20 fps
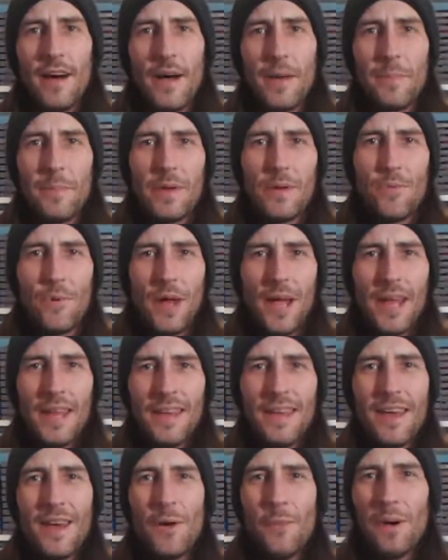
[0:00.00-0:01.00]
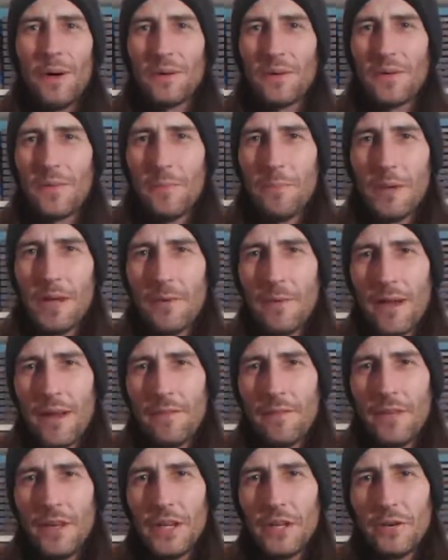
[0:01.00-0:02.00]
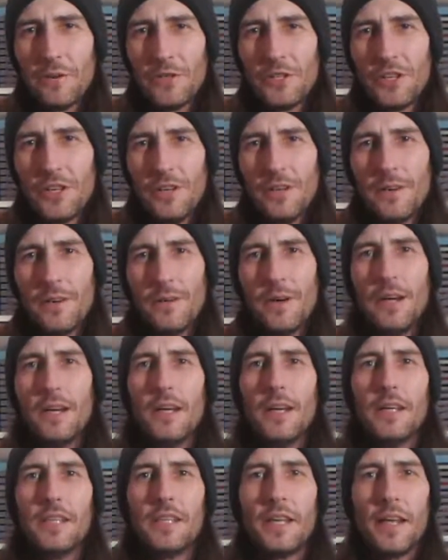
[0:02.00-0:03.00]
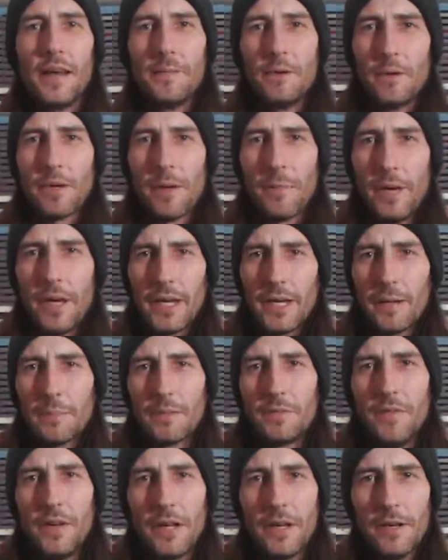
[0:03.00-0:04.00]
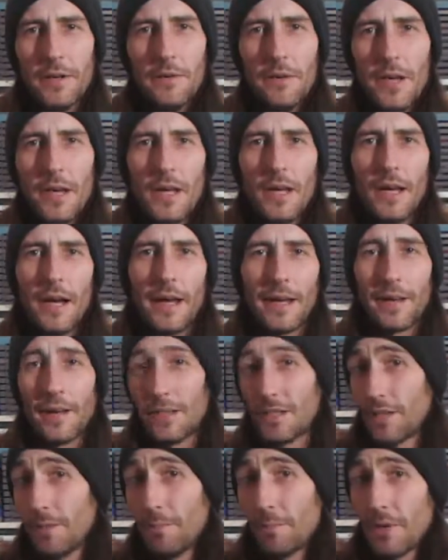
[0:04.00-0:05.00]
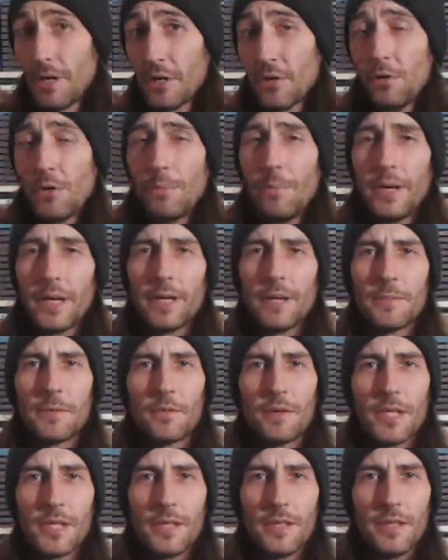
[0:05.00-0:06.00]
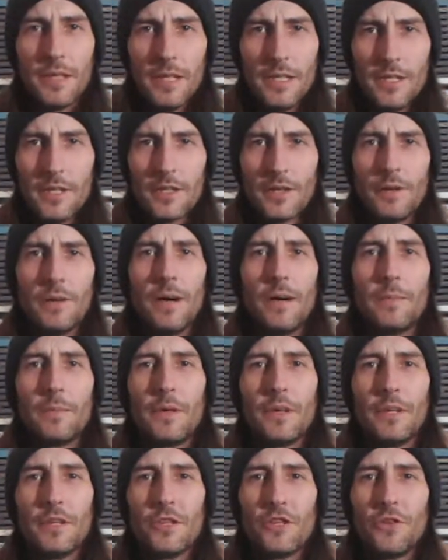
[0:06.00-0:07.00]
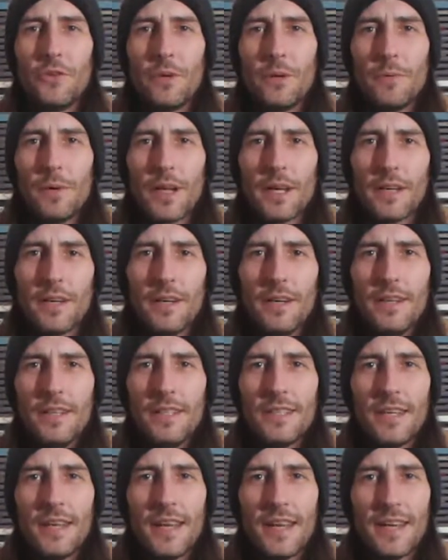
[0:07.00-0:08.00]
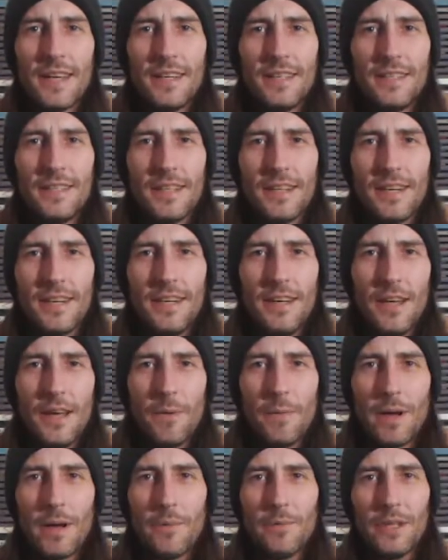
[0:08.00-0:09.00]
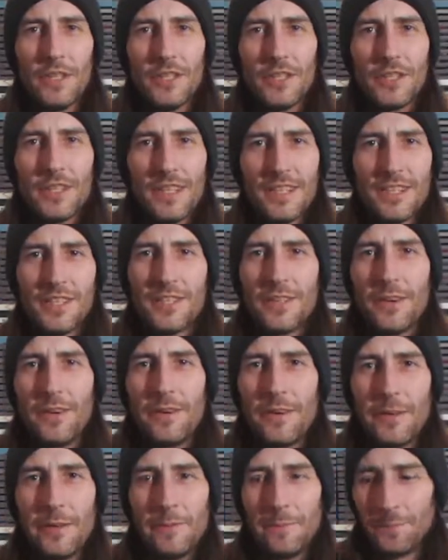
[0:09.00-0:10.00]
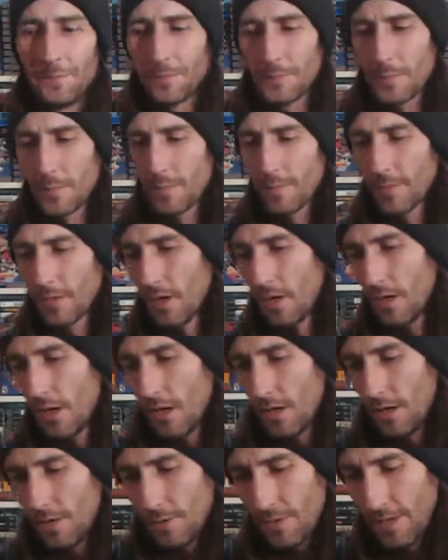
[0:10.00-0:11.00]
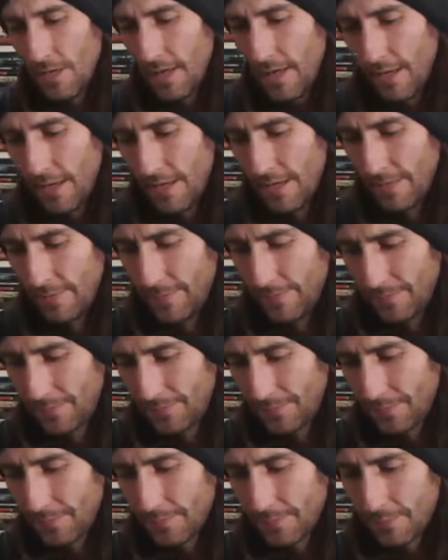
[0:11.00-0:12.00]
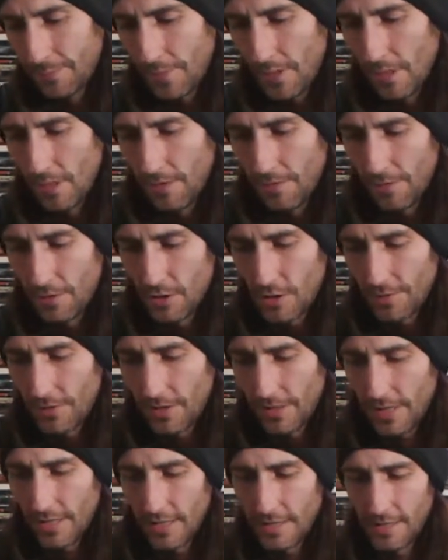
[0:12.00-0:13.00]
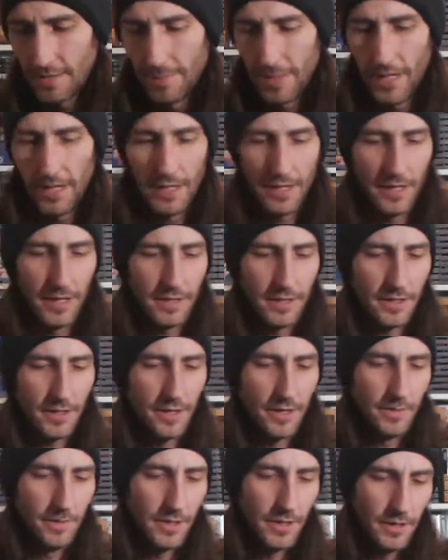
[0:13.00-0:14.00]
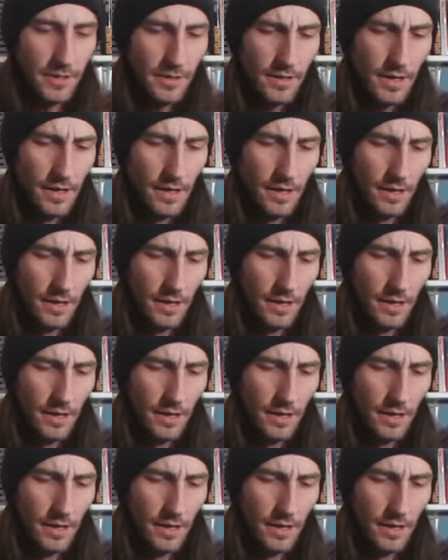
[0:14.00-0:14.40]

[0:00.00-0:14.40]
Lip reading: I'm B-Rad. Welcome to the B-Rad video show. Today I'm doing a pickups video. I got some pretty cool pickups recently, so I'm going to show you what I got, and why don't we just get started. Okay. First of all, I got some NES games here.